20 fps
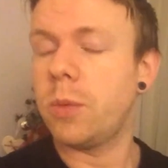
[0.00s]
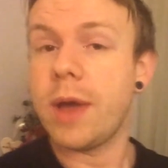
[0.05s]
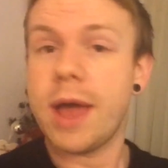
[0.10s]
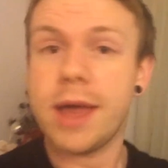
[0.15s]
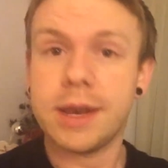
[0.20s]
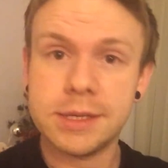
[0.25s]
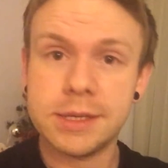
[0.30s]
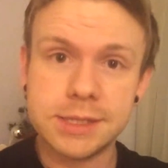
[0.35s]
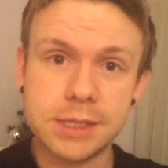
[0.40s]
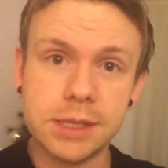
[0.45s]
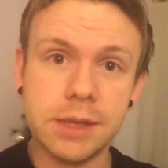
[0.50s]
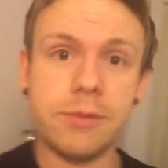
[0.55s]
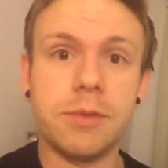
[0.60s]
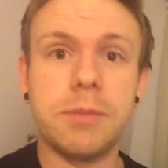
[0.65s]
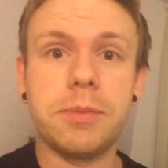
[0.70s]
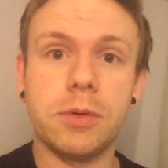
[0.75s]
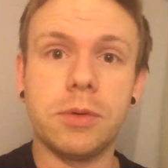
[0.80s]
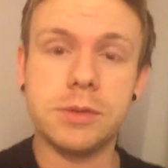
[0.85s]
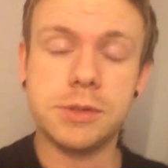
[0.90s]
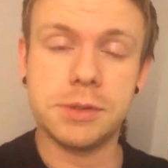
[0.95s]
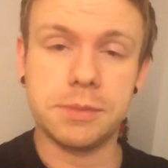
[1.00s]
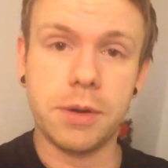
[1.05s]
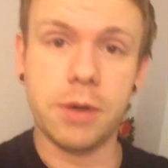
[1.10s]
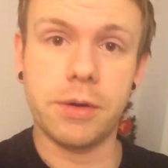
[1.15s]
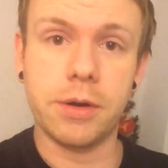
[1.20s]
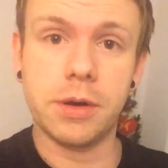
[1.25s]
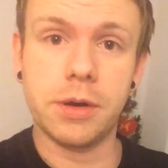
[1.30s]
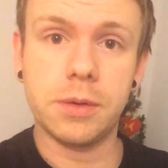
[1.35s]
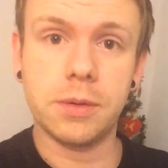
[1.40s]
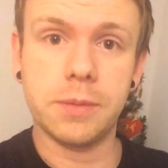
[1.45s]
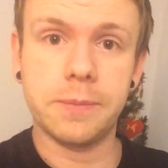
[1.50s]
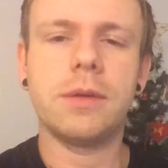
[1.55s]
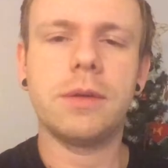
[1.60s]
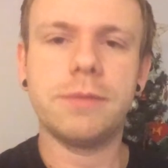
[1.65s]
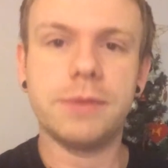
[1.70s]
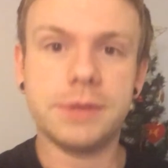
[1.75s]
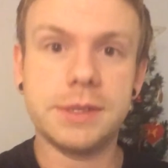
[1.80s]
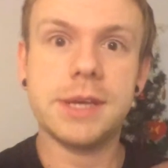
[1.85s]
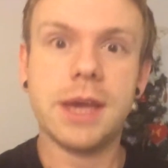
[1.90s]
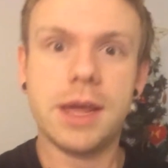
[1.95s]
We're heading to Liverpool tomorrow
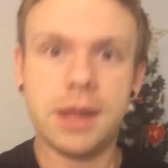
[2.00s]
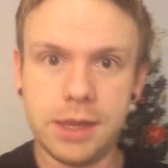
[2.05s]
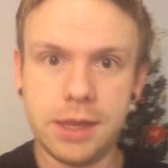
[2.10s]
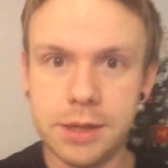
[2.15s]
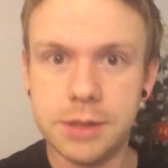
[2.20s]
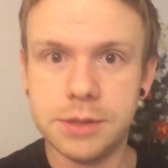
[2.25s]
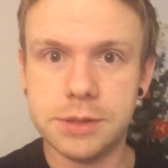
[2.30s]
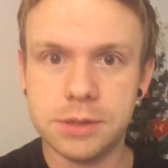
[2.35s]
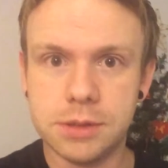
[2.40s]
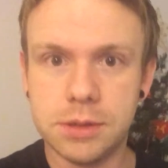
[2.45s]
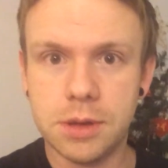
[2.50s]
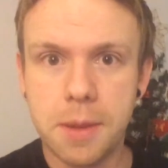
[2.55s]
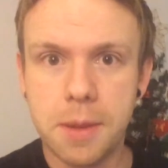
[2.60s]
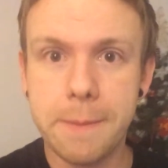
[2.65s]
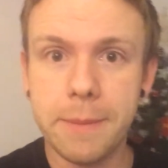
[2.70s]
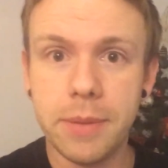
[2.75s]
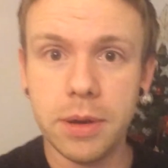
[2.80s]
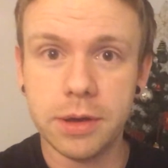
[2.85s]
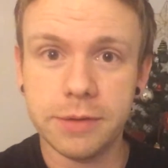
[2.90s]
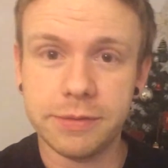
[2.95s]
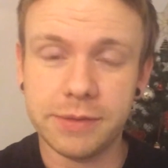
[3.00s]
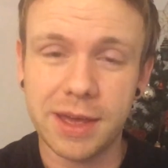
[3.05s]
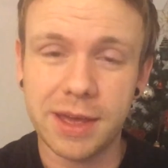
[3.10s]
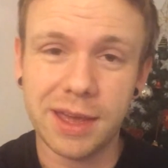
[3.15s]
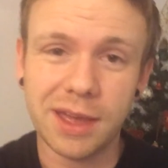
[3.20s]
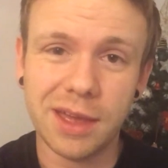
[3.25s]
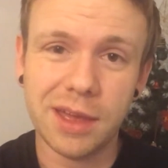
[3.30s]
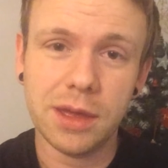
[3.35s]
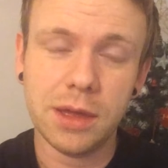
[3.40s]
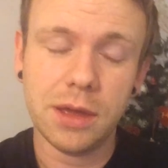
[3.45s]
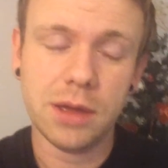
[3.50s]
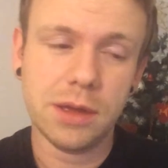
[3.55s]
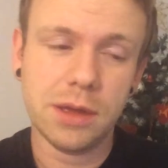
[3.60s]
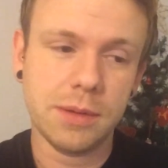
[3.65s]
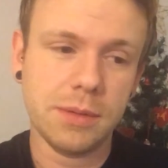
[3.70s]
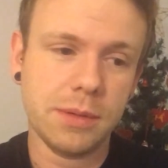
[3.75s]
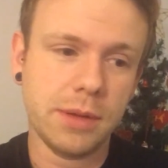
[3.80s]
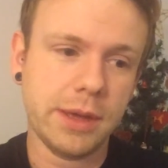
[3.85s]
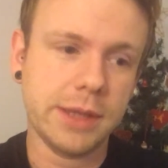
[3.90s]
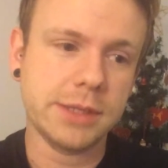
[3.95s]
for Celia's birthday.
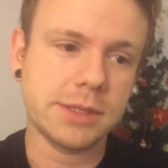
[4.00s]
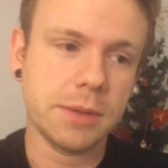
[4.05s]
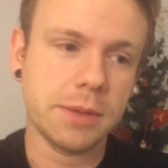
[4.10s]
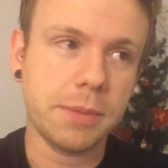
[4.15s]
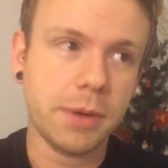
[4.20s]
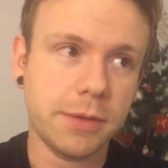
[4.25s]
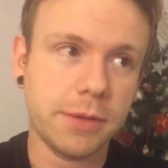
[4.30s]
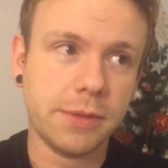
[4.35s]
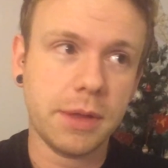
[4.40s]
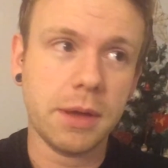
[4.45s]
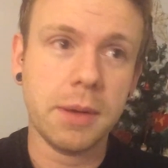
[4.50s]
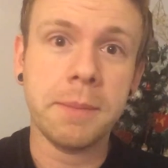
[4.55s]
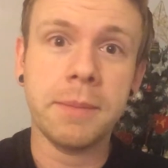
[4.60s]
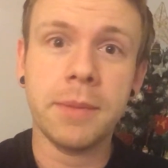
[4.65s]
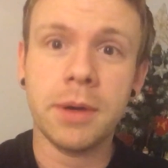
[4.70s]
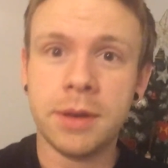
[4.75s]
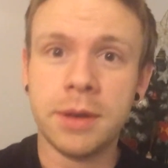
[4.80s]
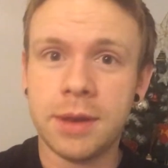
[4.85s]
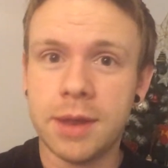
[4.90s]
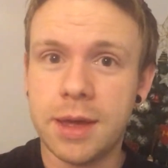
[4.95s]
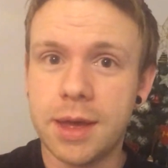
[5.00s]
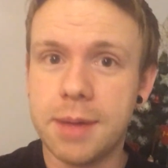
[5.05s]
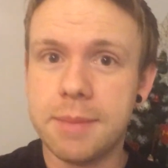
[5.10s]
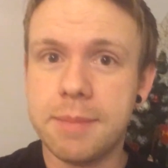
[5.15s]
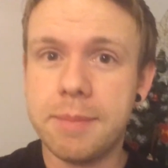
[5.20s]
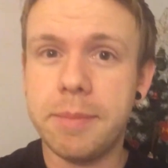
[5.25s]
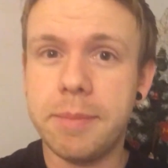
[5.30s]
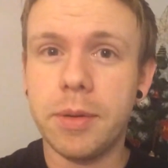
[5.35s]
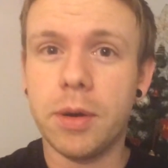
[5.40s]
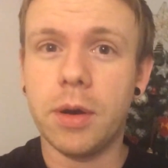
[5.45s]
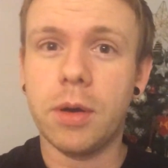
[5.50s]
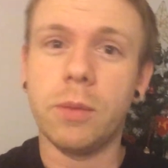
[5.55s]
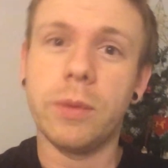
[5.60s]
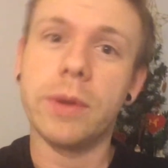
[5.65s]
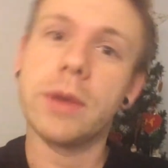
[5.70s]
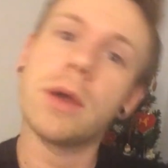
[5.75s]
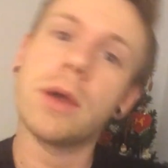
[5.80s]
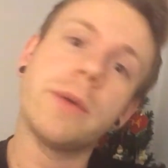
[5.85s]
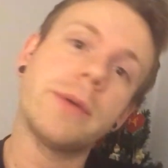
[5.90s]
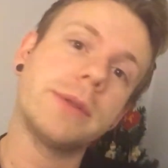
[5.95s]
It's her birthday on Monday, but
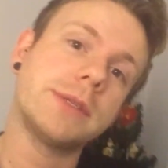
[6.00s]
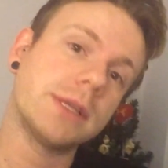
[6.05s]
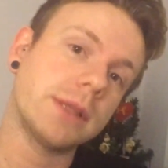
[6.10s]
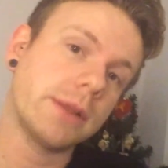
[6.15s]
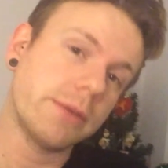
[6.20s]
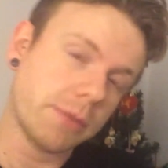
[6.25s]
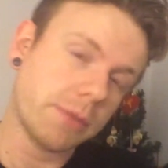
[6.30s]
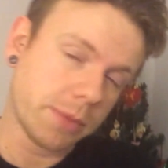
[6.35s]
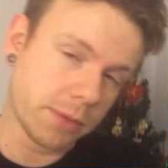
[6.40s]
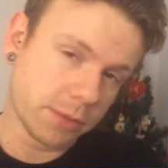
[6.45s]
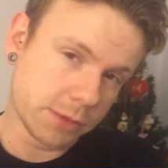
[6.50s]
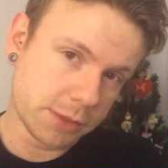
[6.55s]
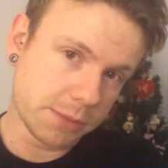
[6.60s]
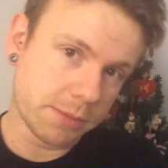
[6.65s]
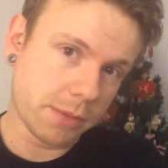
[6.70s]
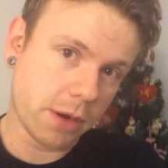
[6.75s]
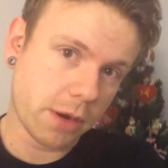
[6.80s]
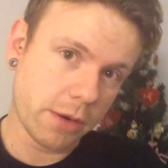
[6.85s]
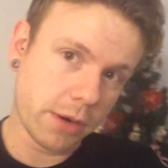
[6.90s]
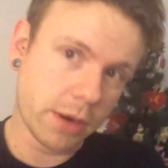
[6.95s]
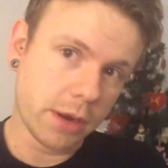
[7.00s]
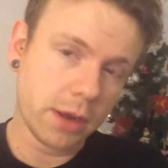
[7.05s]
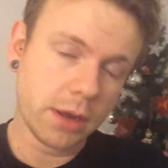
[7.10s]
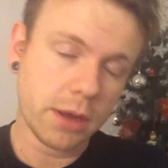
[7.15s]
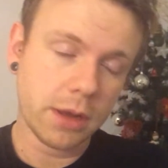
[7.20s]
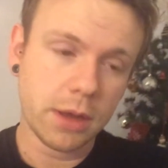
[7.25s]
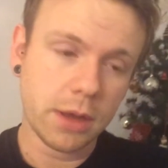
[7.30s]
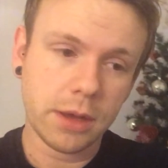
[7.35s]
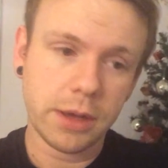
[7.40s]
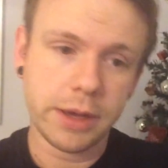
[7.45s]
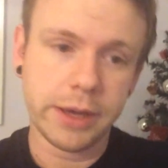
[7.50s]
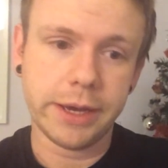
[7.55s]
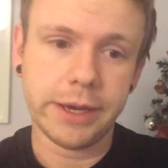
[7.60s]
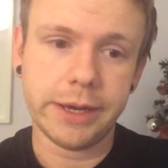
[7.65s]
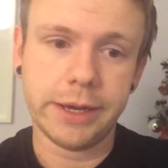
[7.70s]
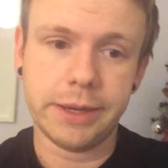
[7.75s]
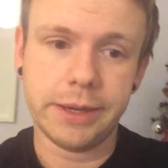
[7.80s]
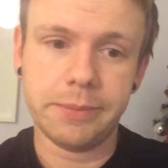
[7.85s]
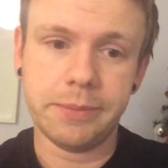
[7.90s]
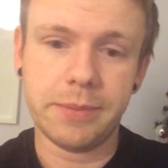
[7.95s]
we're going to Liverpool tomorrow
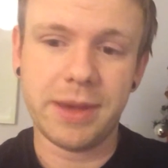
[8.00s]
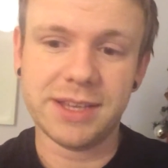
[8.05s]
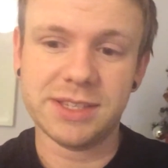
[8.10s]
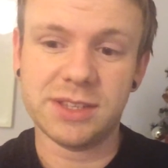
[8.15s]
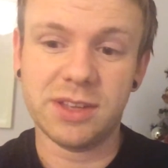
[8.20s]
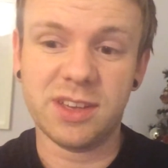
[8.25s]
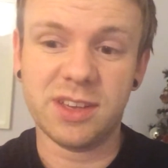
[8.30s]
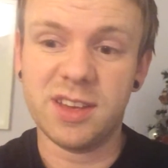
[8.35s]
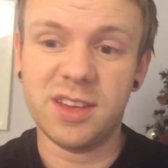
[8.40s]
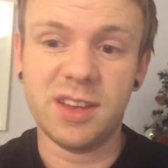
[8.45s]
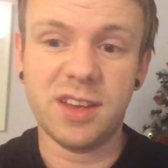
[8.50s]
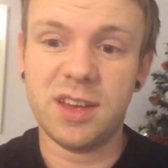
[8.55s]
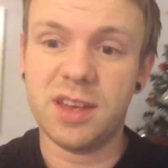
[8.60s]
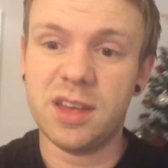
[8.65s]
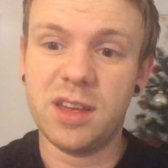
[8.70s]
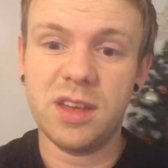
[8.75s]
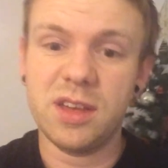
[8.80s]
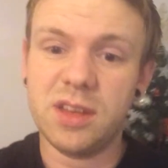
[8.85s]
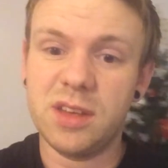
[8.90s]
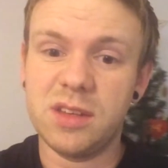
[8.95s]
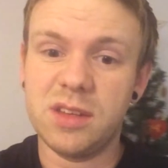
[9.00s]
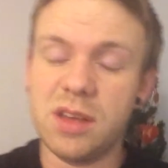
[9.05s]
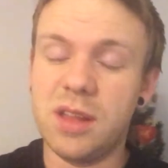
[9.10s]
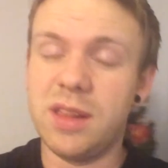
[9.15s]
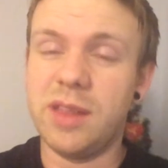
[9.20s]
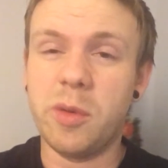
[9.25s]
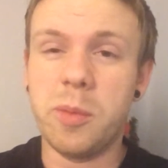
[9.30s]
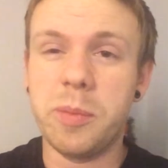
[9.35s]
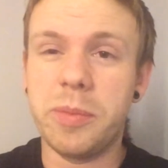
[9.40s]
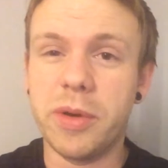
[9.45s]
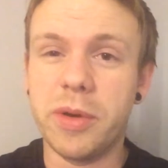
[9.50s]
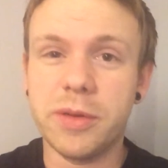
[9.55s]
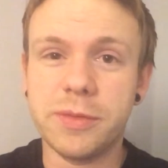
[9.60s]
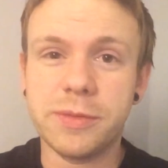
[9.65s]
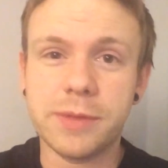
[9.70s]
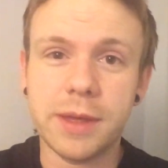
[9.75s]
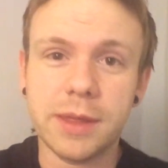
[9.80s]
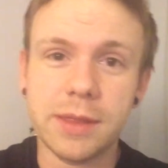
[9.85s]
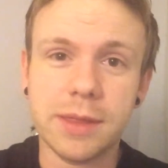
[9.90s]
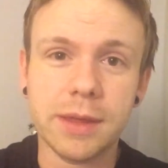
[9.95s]
um, as like a. a little
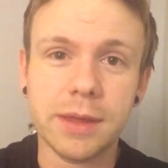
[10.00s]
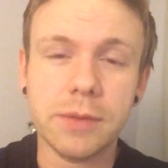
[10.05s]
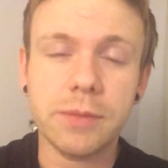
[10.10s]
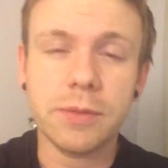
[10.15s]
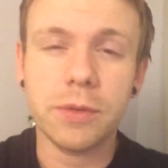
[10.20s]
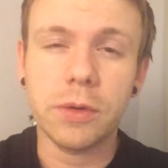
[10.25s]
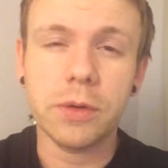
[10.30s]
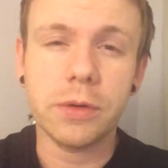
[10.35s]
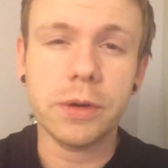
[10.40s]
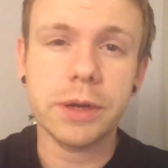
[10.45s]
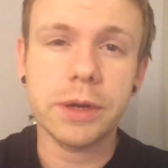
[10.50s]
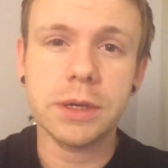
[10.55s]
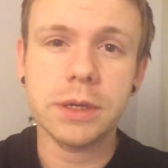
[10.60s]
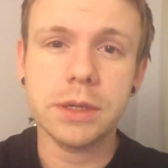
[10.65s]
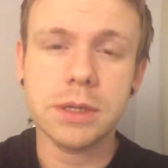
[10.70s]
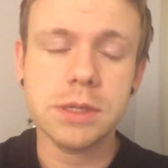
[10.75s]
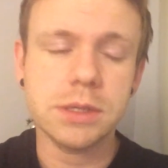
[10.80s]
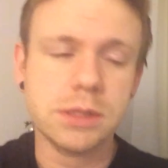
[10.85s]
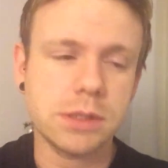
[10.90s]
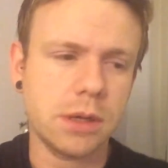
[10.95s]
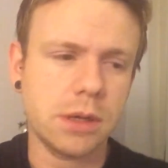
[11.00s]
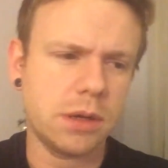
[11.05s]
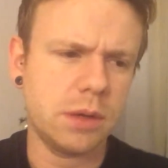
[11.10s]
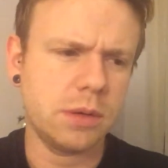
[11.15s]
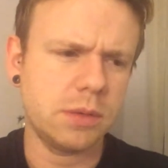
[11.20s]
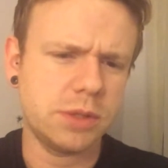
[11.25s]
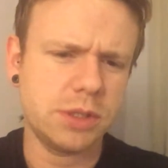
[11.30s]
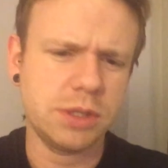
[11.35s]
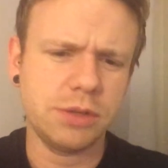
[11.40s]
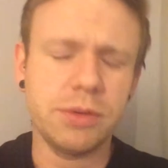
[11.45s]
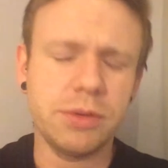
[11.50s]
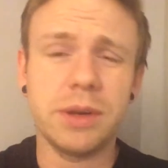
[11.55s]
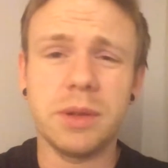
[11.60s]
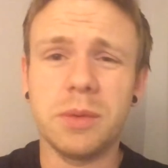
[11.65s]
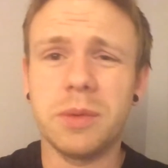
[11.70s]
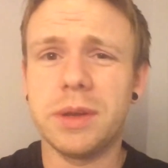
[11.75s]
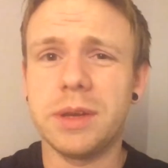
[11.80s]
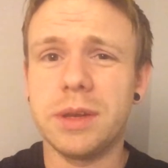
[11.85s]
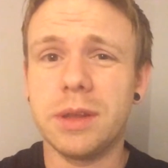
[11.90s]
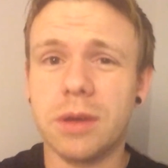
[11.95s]
birthday thing for her, so she really
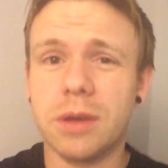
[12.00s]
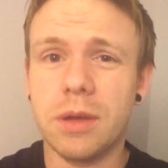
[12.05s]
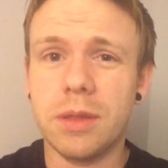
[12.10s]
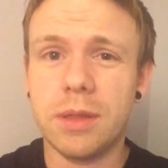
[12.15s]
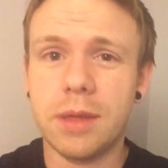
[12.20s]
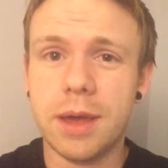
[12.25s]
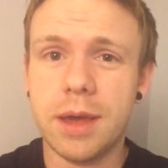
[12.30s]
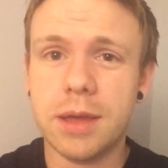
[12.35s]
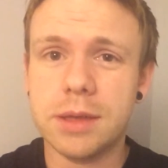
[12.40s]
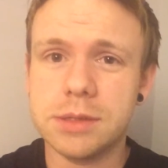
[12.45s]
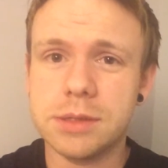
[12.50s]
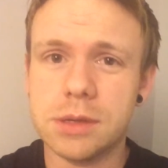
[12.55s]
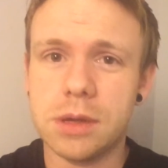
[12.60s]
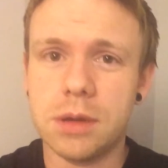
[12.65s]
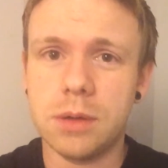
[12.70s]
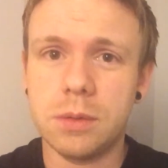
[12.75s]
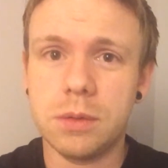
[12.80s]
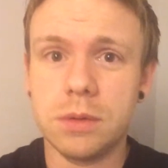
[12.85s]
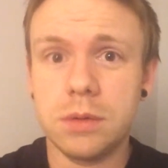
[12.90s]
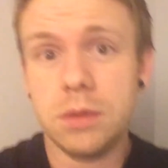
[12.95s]
wanted to go there, so